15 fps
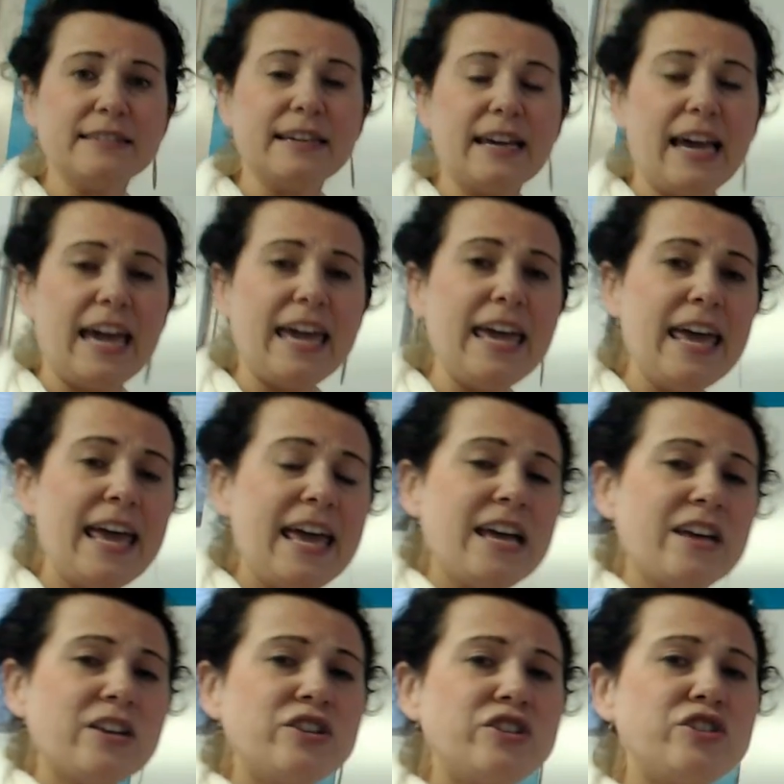Okay.
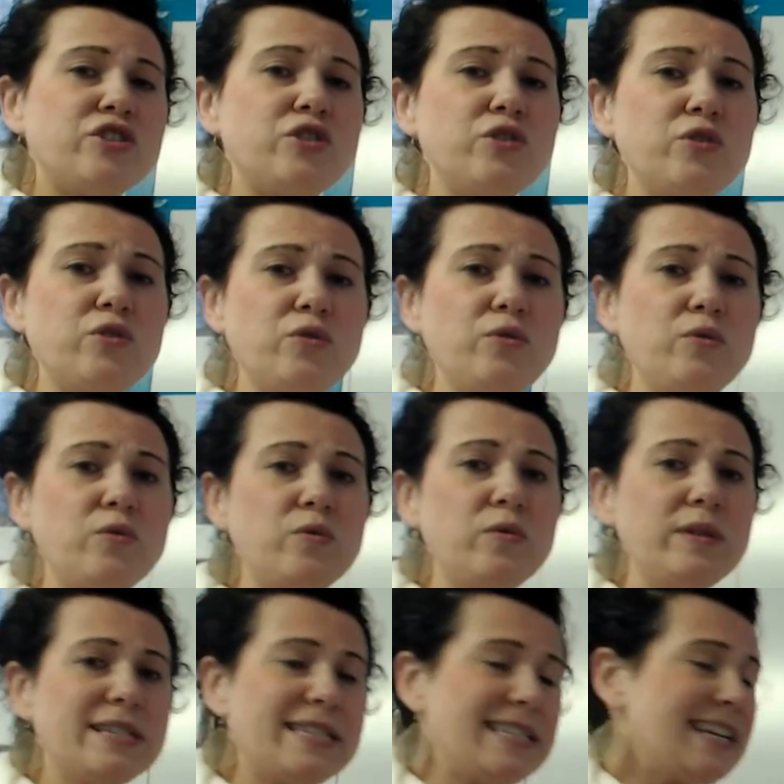2
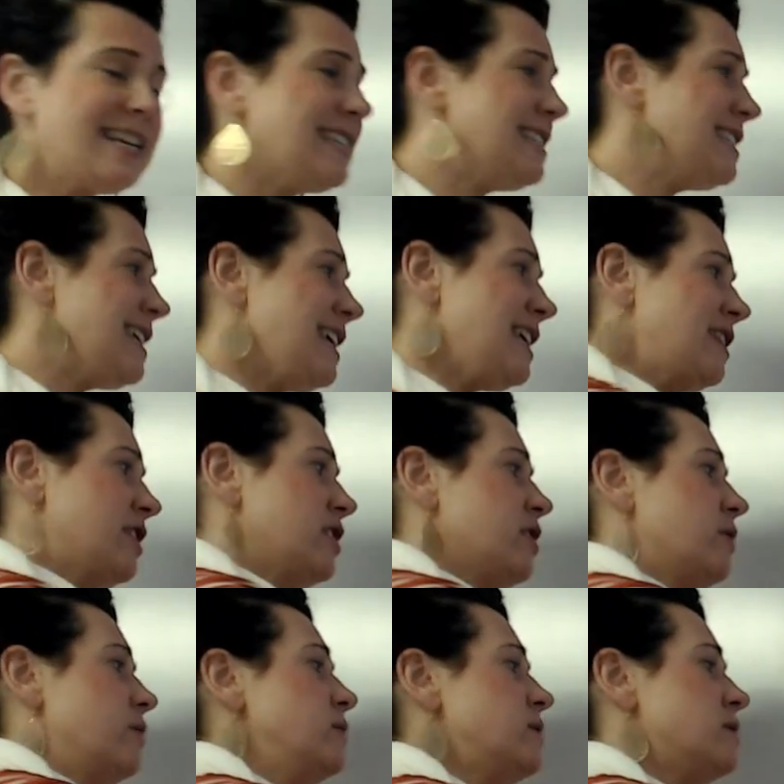16th
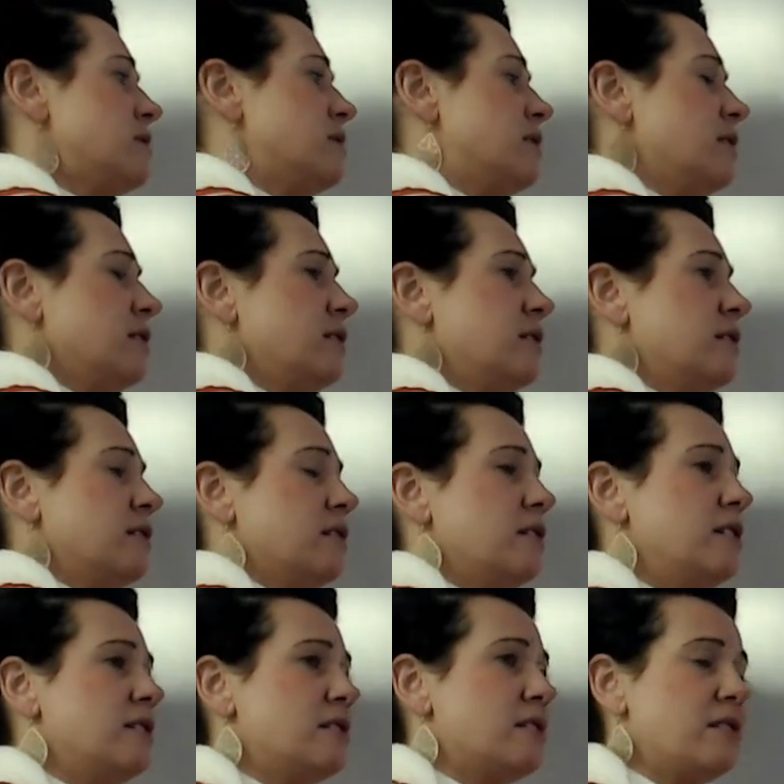notes
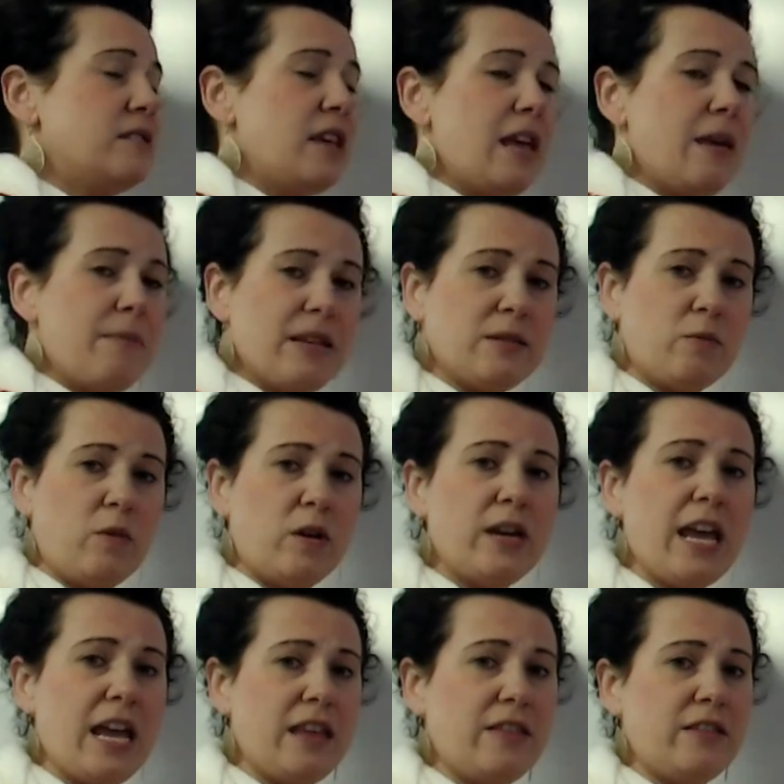is the same as 1
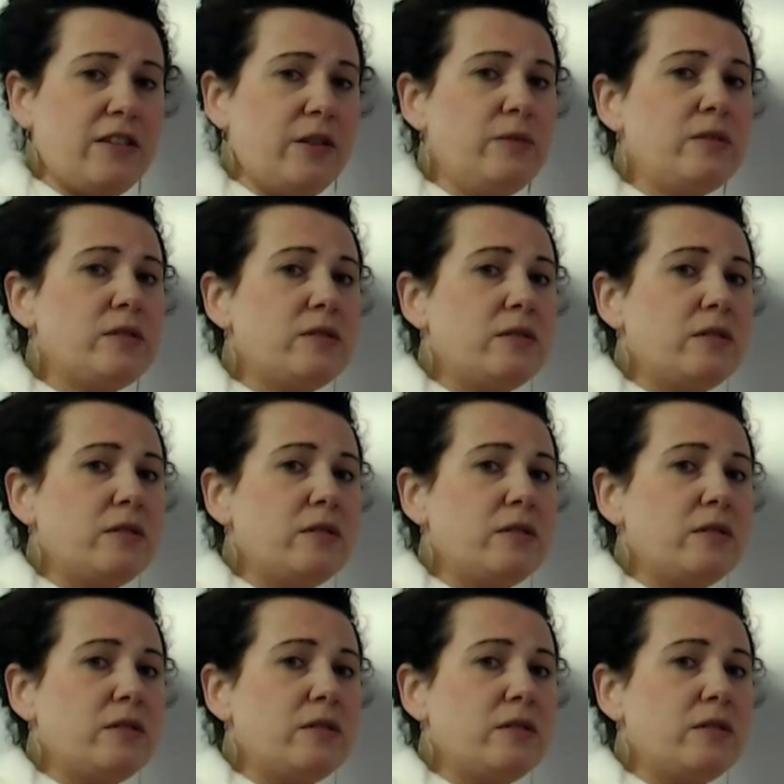8th note.